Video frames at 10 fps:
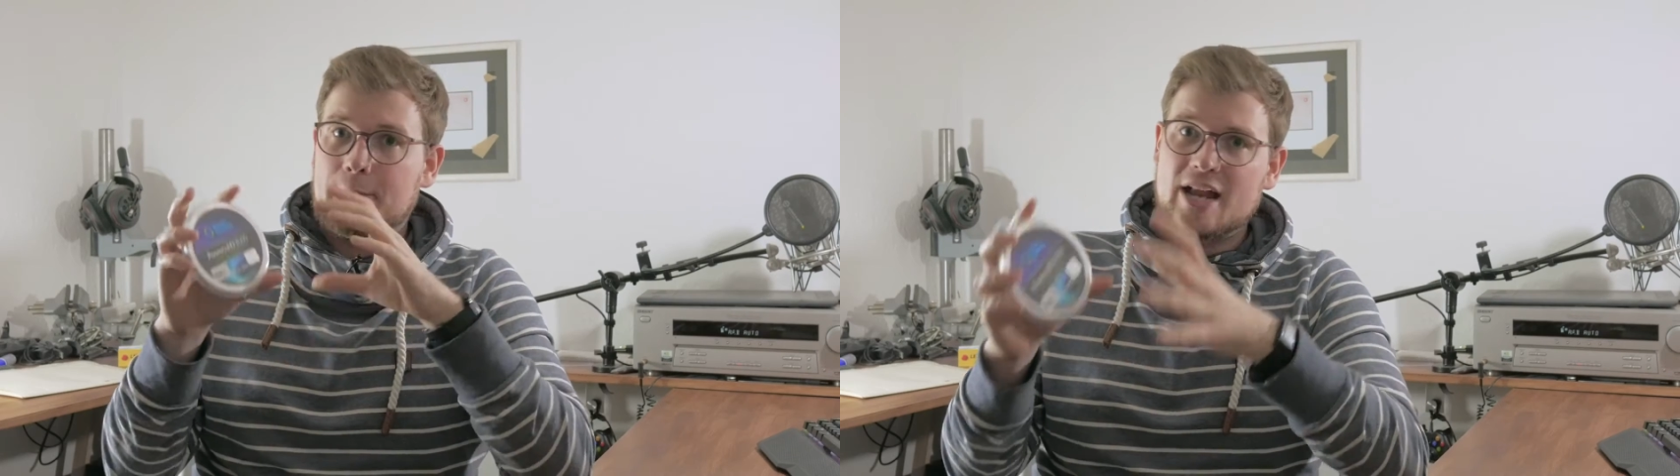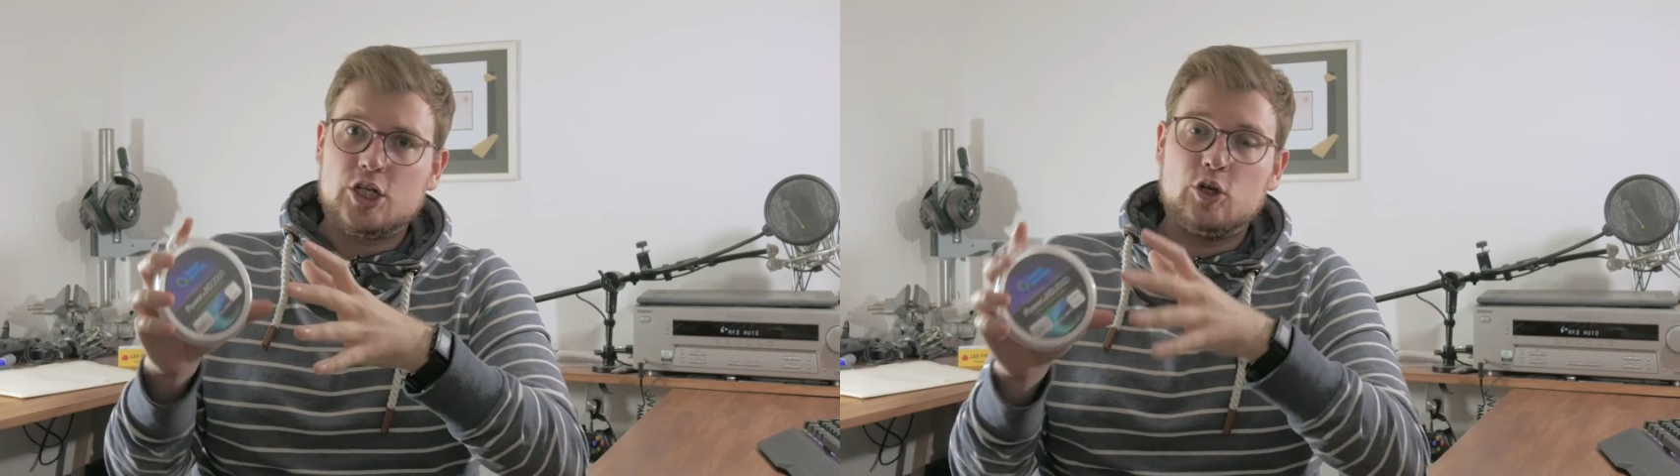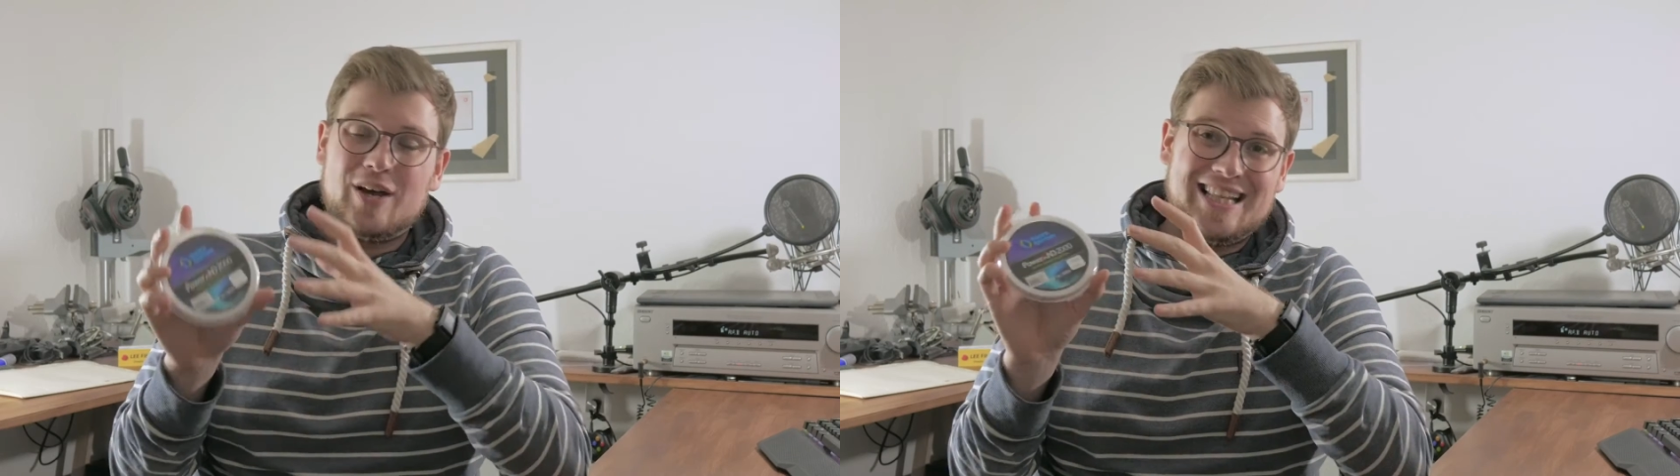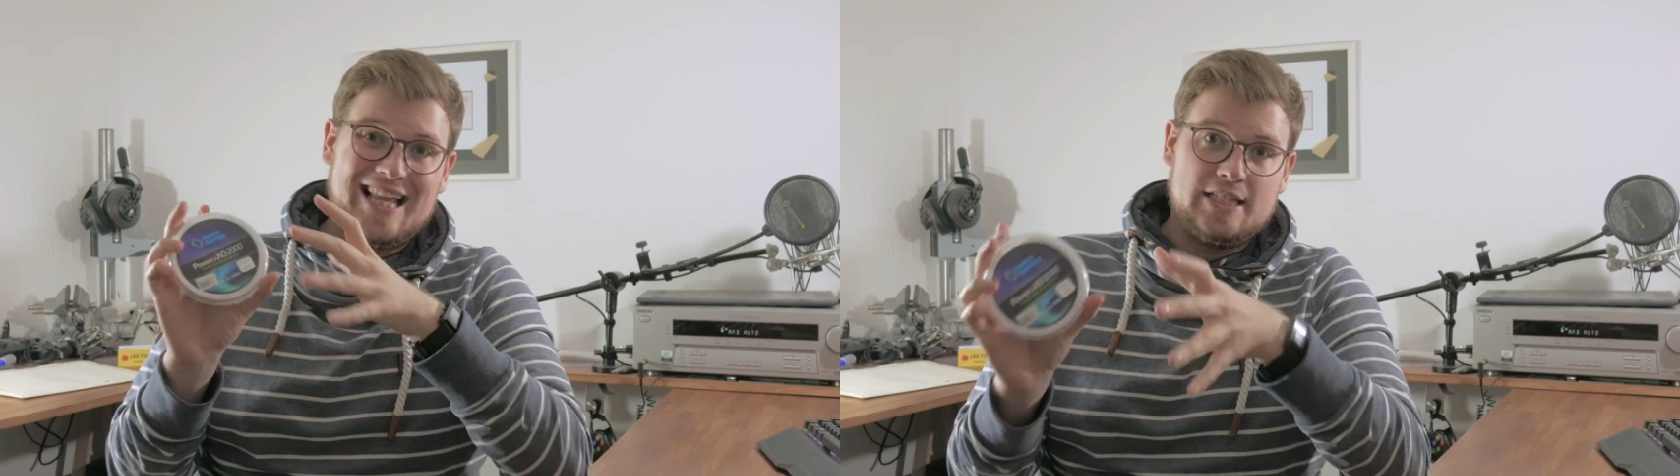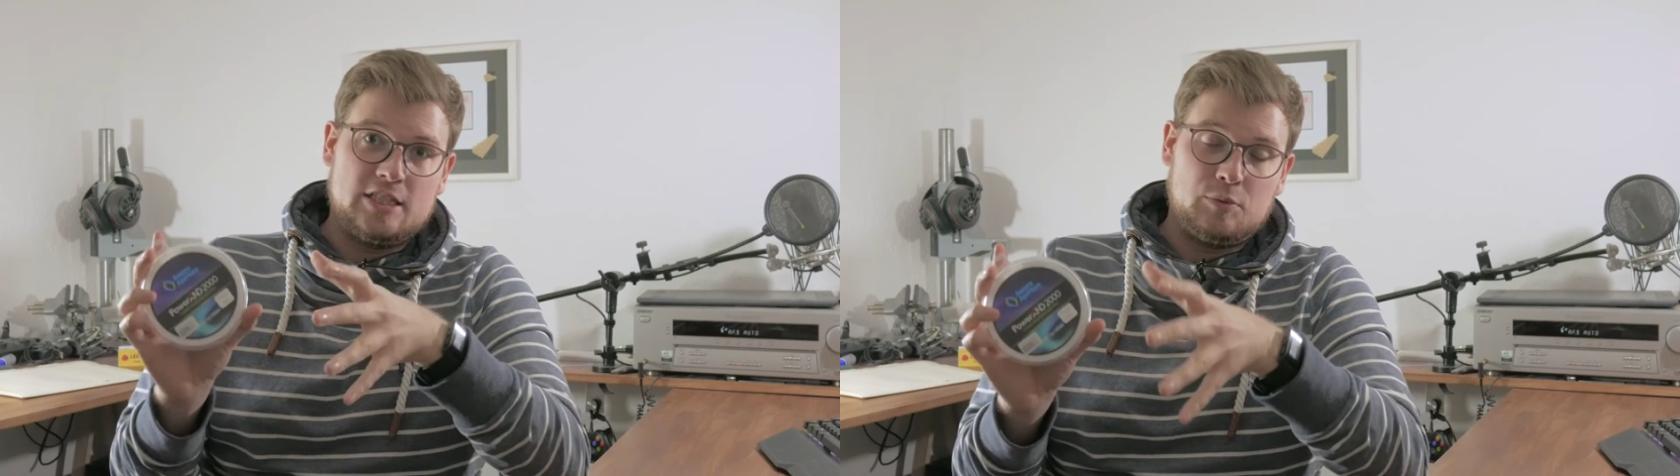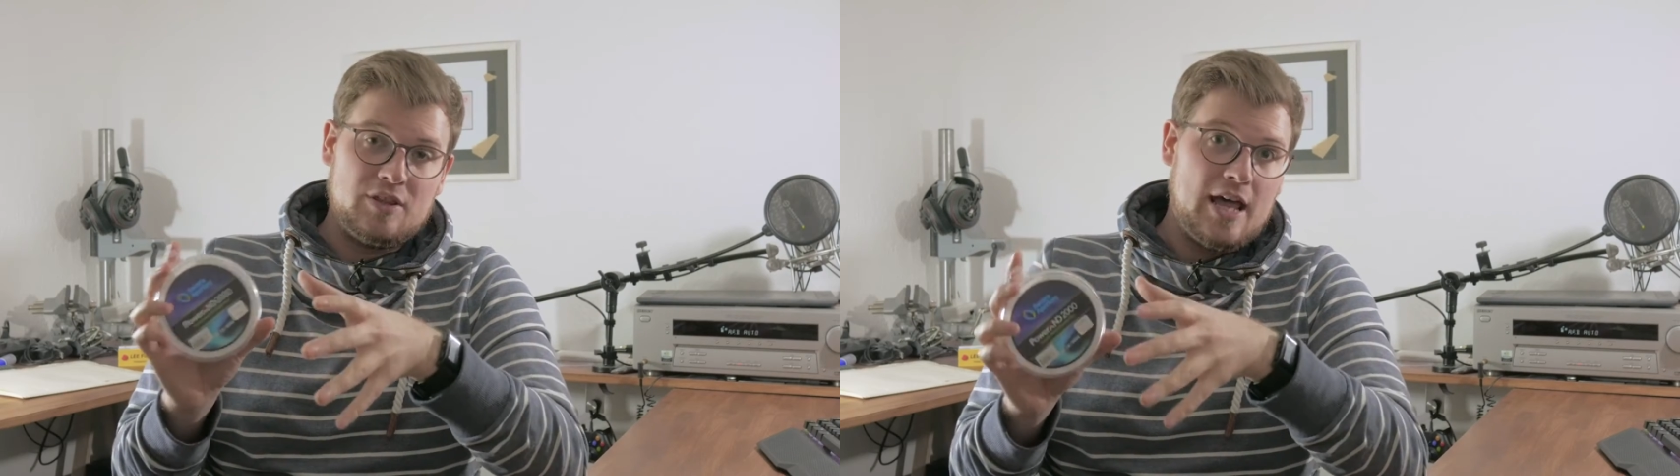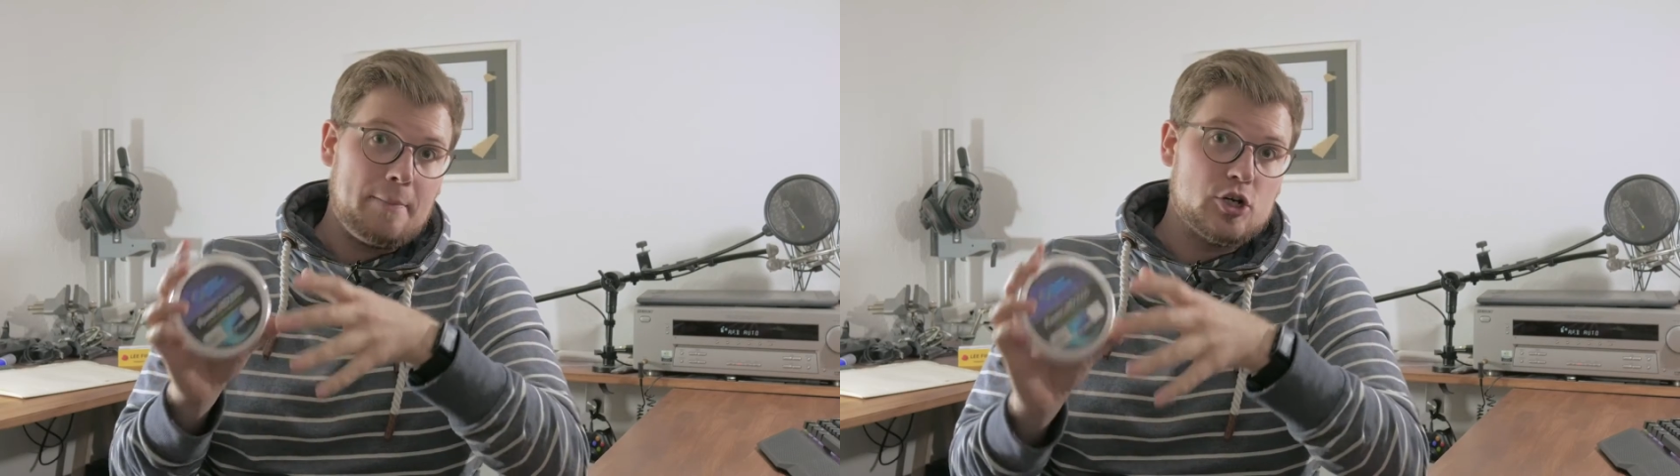Imagine you had a lens with an